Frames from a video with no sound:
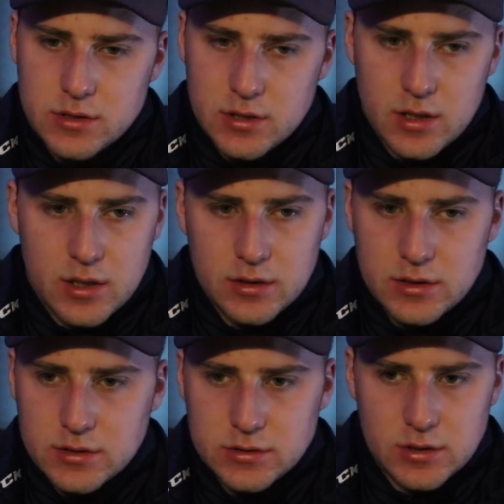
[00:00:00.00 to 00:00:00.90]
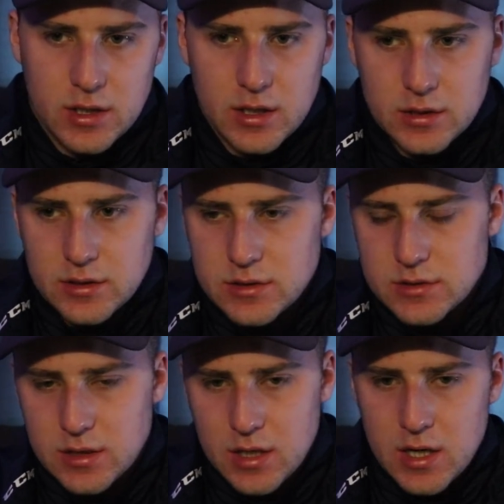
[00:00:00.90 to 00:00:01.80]
I should have done this, should have done this,
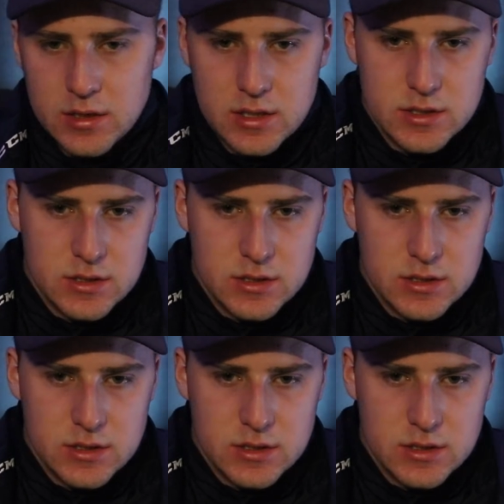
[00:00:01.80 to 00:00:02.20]
should have done this,